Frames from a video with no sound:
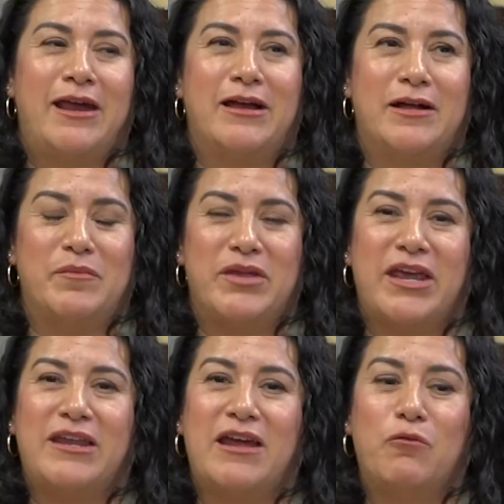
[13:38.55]
um,
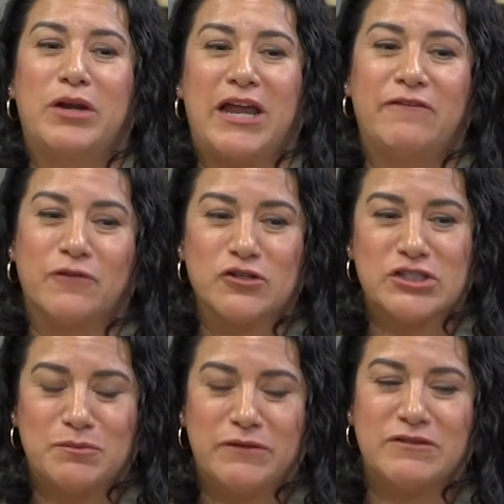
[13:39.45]
and when I
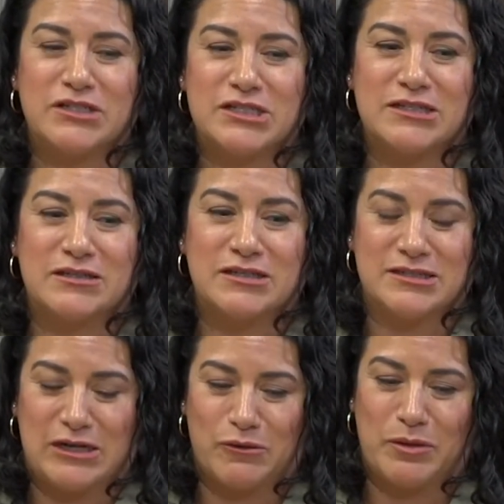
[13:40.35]
first moved to the
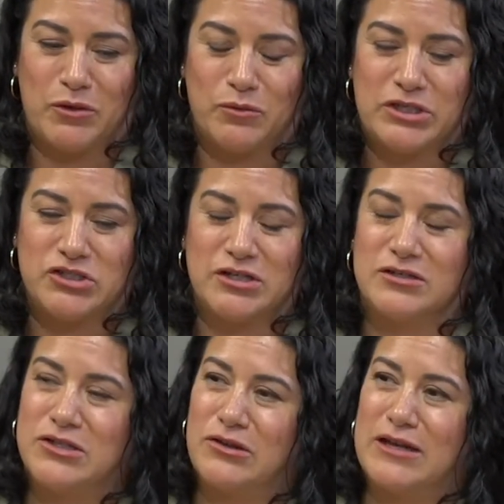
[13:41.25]
Sacramento region in
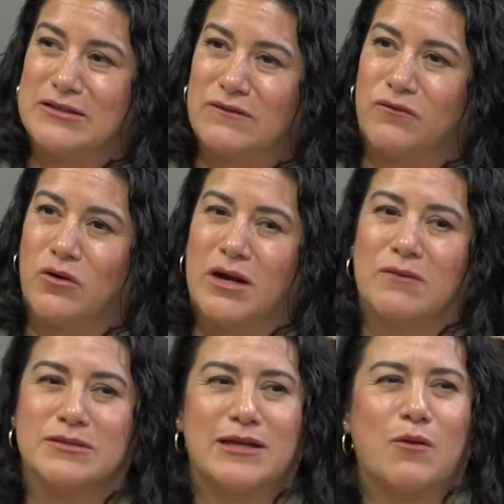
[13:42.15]
two thousand four, I
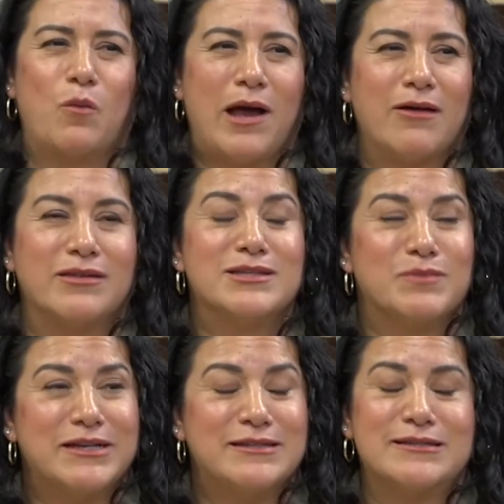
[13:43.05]
was like, wow, this
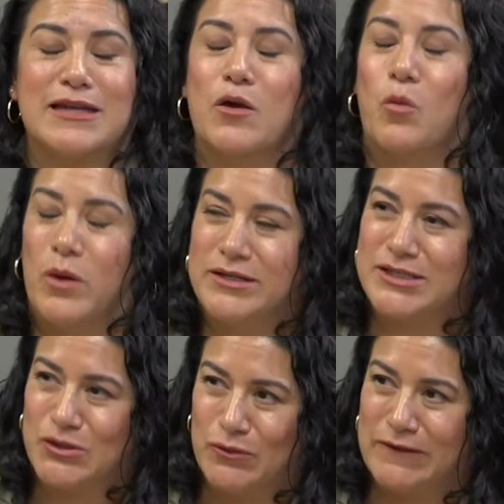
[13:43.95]
place is like one
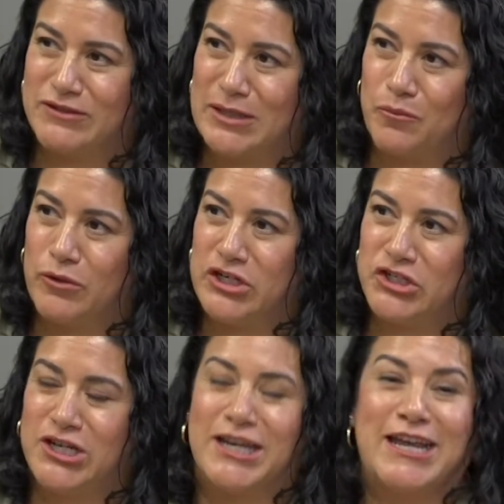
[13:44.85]
degree of
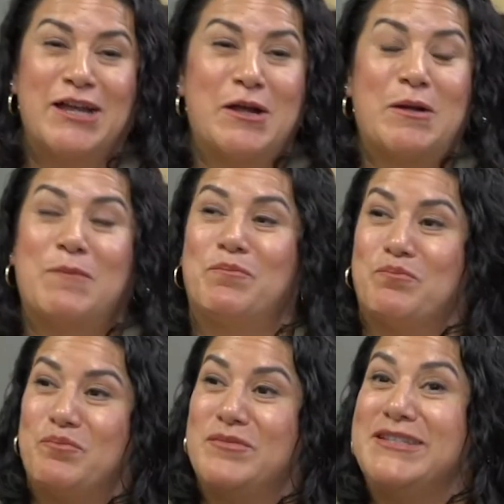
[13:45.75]
separation.
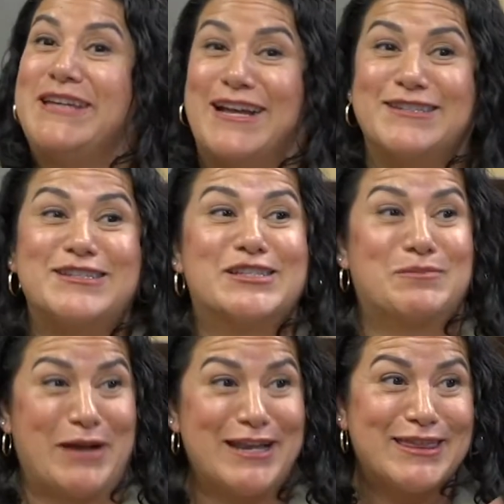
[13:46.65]
Yet
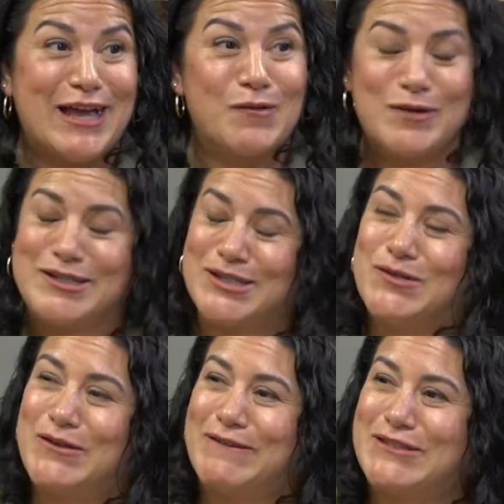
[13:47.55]
despite that one
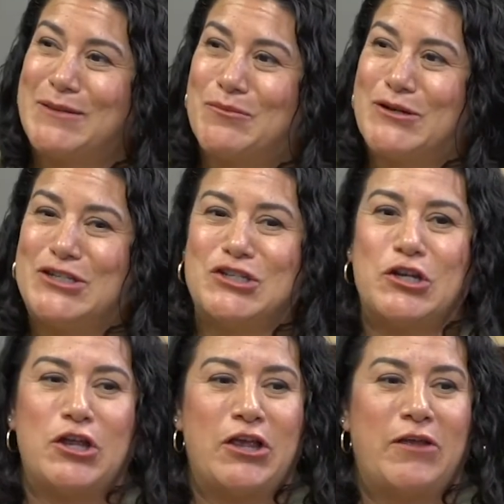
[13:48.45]
degree of separation,